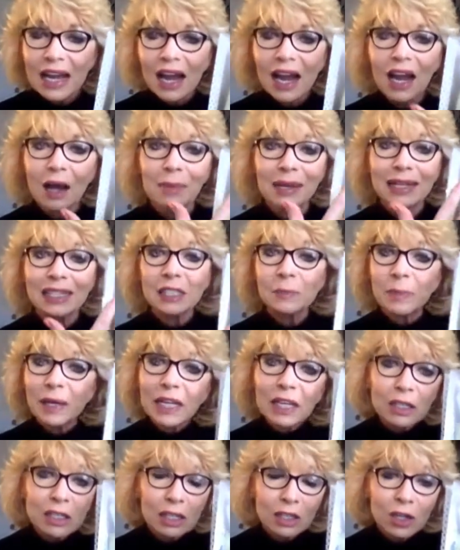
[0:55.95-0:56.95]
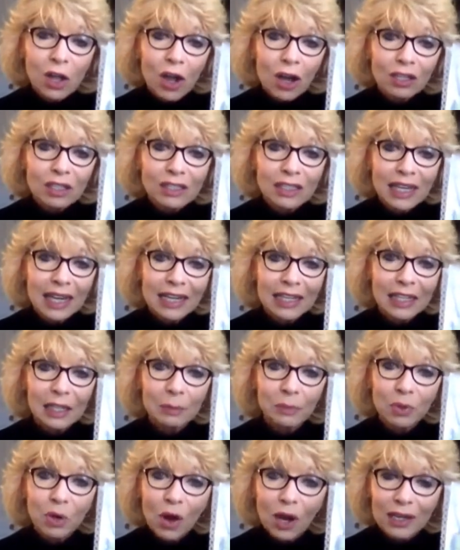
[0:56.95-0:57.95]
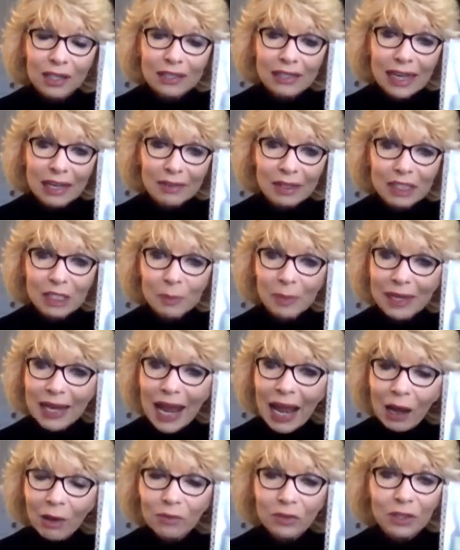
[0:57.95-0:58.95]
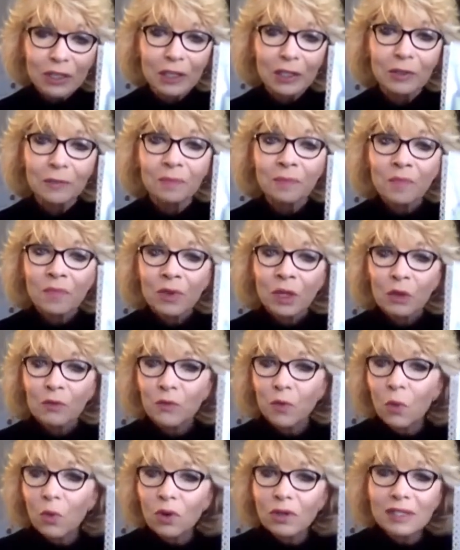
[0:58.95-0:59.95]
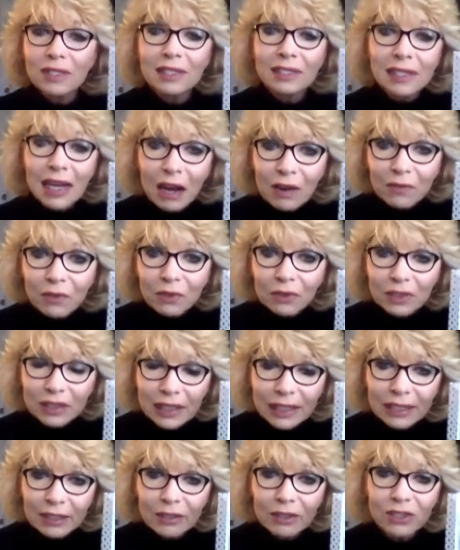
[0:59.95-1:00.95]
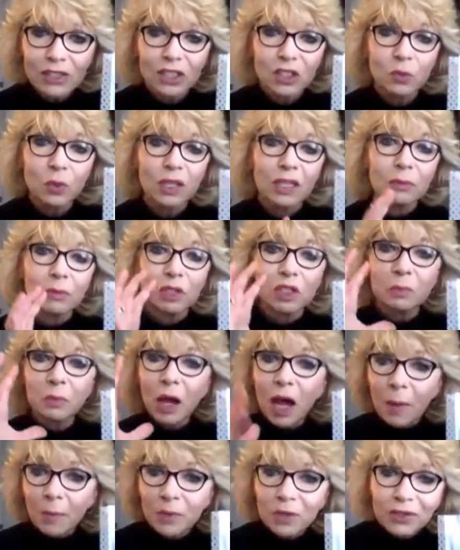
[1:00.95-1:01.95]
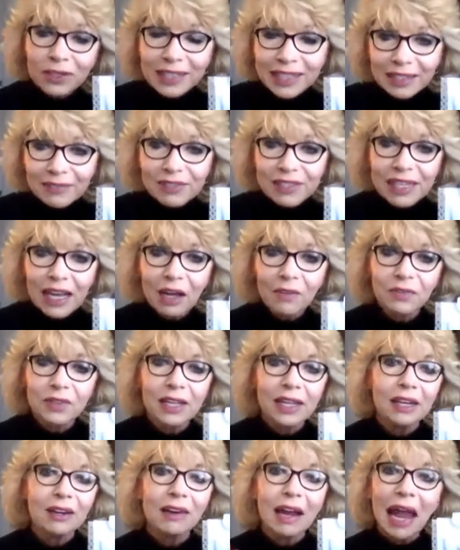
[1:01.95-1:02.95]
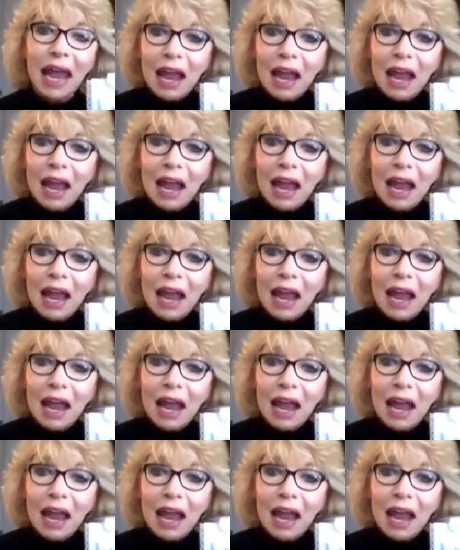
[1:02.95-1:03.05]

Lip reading: It's been a long-standing product that's been out there for several years. It's one of the most popular gifts out there.